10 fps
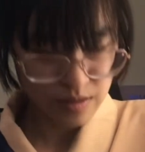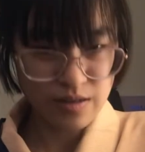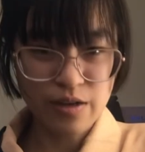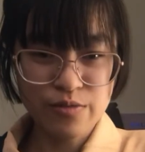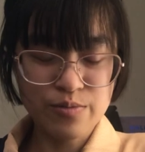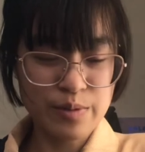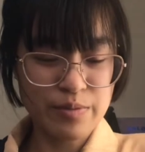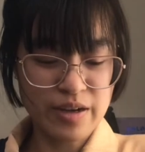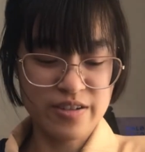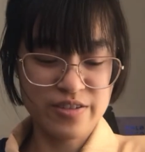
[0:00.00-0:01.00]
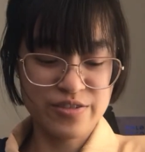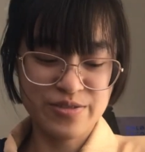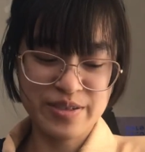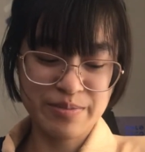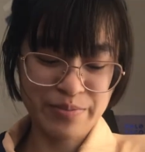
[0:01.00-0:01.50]
I don't remember how to do
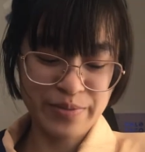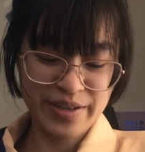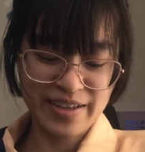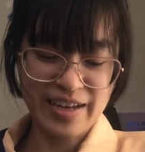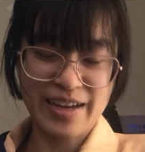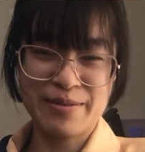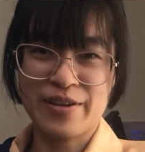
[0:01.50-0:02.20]
it, but I